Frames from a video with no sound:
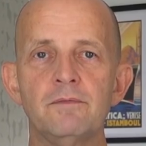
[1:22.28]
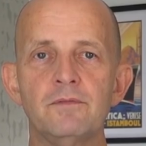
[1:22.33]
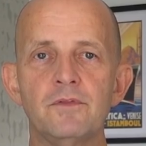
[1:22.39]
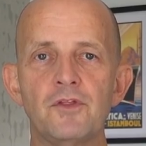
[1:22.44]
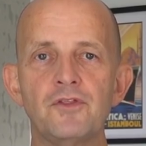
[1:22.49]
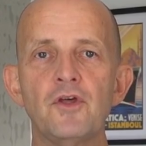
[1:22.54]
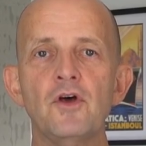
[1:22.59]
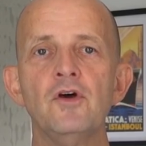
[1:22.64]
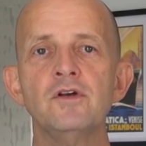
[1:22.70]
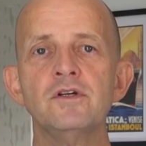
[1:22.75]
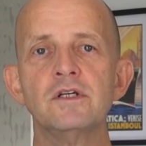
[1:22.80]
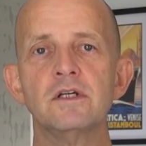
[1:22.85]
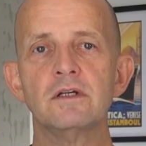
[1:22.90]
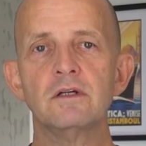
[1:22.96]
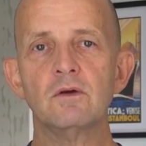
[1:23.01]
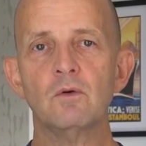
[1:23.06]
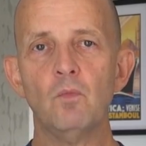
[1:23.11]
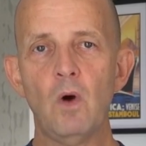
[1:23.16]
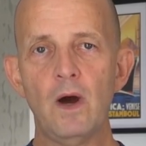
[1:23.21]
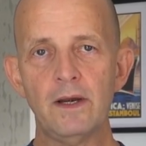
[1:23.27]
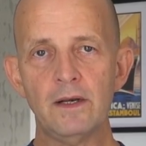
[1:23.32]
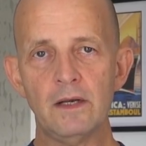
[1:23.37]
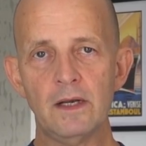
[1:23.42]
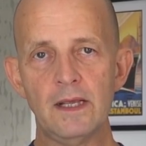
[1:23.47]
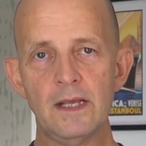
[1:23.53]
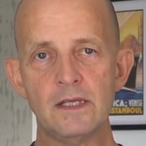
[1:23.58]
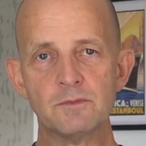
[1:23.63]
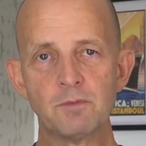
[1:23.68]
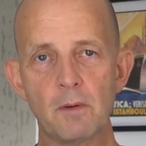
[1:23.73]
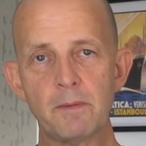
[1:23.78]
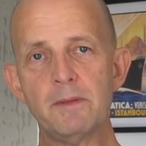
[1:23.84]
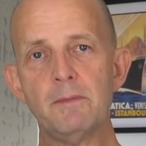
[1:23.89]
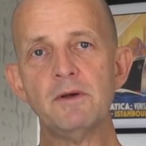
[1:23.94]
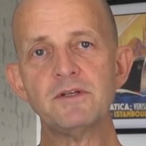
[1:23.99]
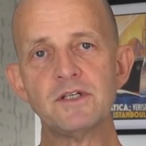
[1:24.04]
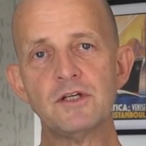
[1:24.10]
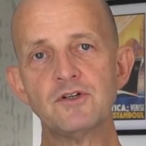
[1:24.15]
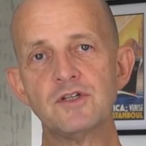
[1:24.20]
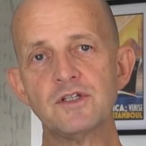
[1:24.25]
The third one is probably the
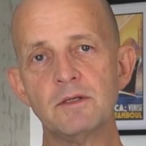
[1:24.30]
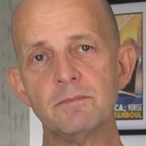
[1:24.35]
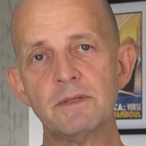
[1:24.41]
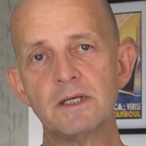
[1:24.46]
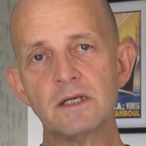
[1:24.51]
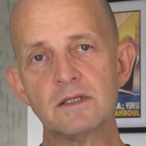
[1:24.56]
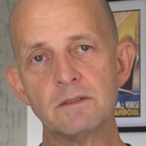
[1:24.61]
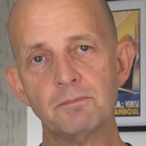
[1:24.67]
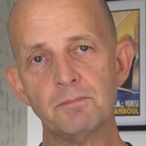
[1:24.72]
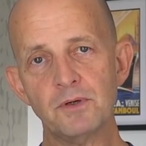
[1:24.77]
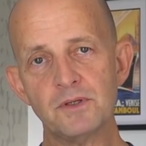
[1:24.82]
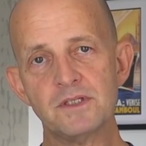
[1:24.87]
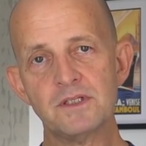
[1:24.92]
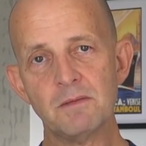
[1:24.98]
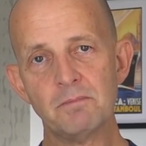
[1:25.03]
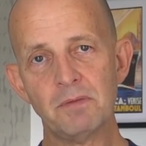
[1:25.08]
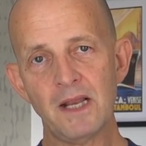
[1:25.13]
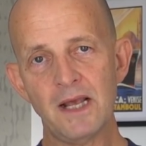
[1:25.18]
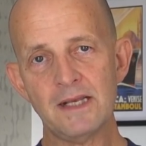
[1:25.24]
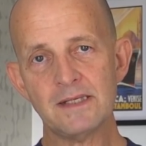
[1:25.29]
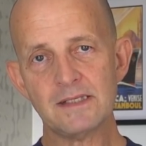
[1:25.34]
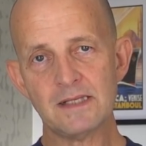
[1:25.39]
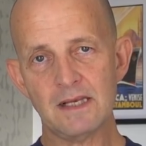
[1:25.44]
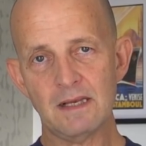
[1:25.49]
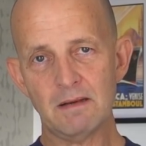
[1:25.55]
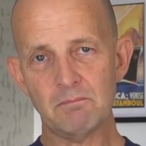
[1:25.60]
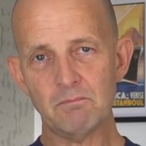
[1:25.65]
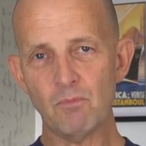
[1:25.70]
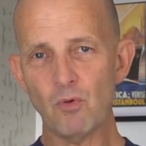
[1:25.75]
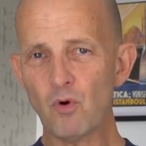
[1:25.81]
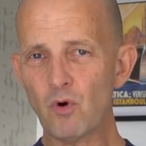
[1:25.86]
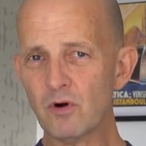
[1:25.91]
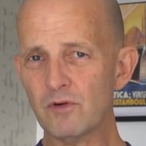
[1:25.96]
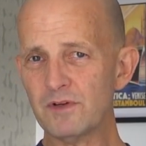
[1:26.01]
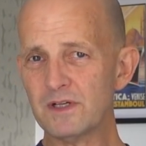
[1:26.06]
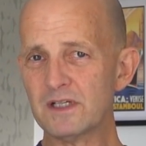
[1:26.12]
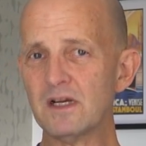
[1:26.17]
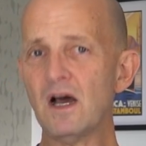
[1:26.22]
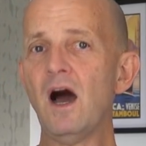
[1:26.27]
most interesting because it puts in place more of
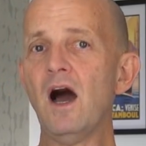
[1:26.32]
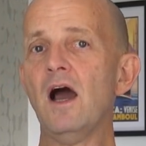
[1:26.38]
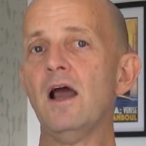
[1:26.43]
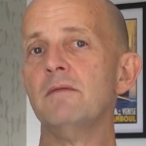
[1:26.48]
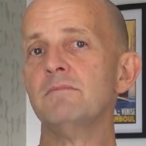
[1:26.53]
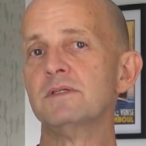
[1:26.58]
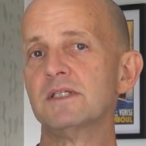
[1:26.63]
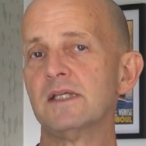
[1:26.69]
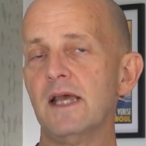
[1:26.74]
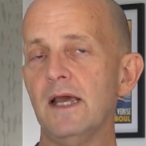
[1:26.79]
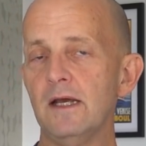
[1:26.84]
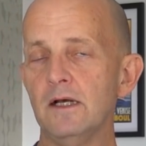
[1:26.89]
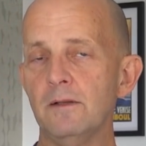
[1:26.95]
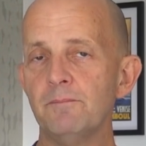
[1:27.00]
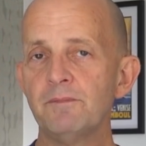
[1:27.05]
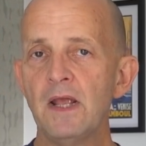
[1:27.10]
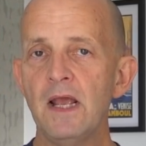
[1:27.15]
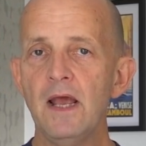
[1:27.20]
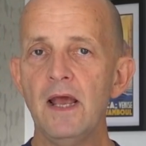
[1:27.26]
a time scale.